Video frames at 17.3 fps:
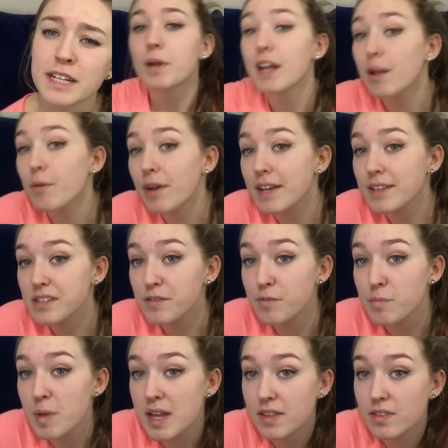But anyways, if
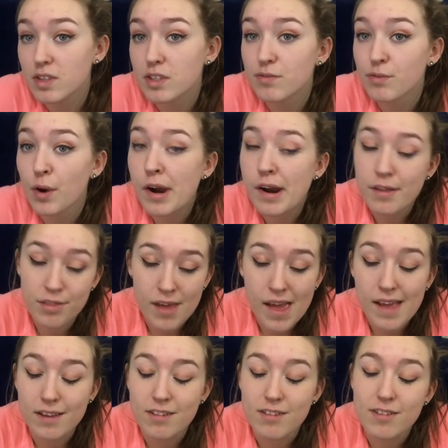you made it this far,
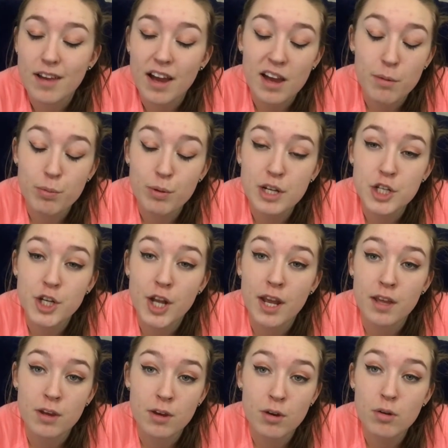thanks. I
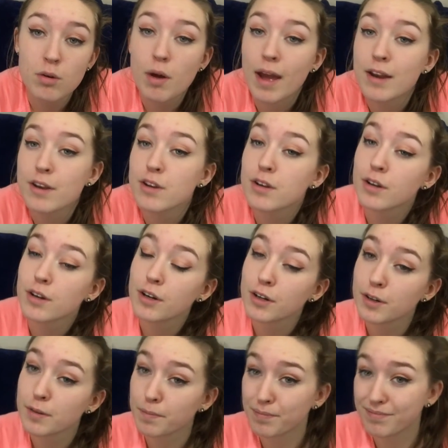appreciate you and
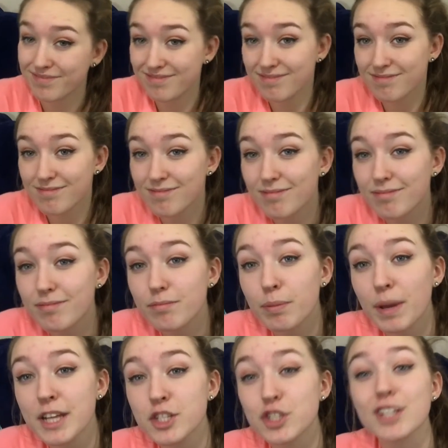your
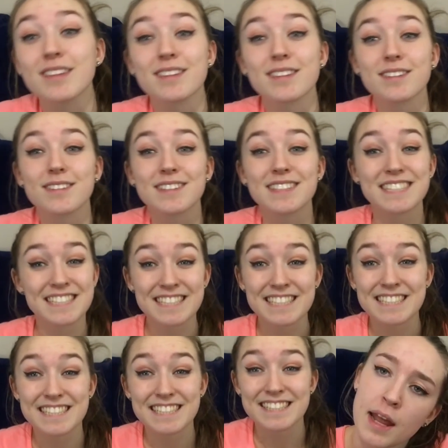patience. I
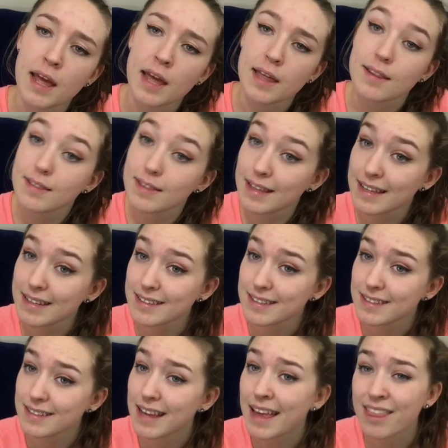hope you had a lit
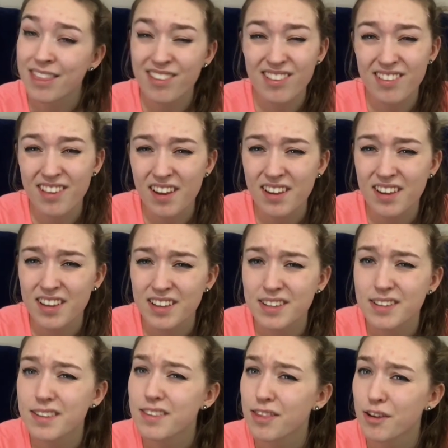and sick
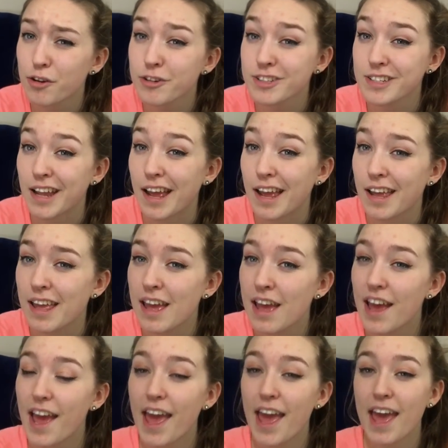Thursday.
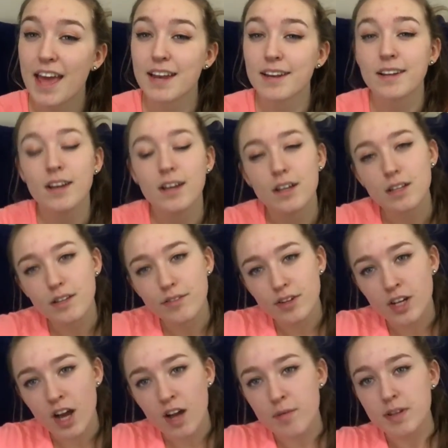And leave
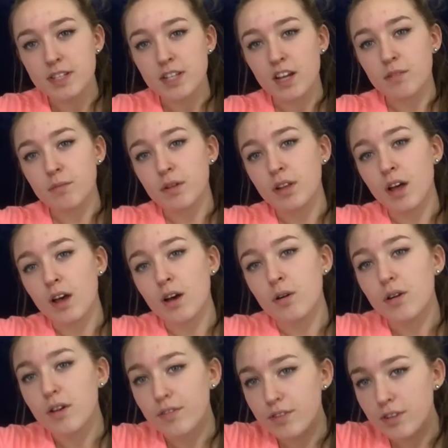a comment down below
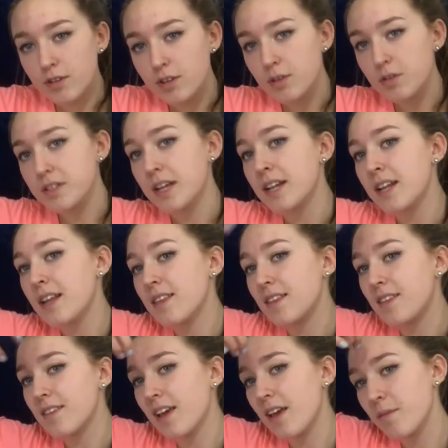if you use any of
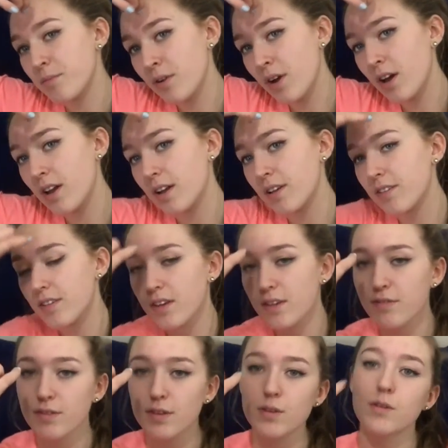the same products
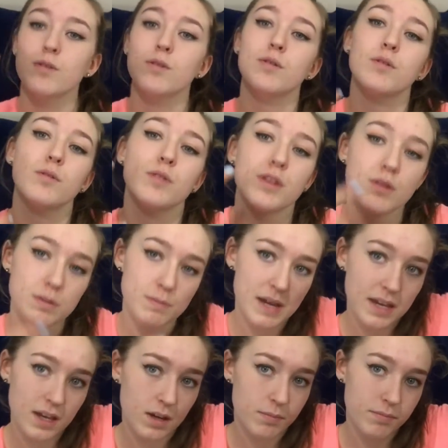if you use
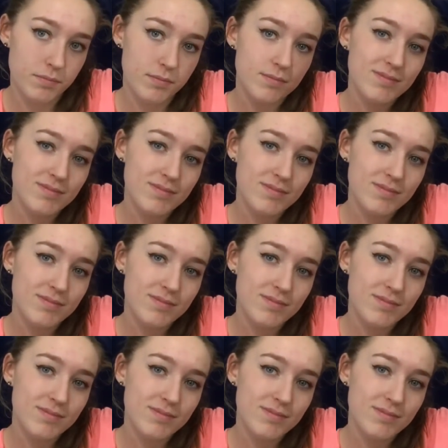makeup.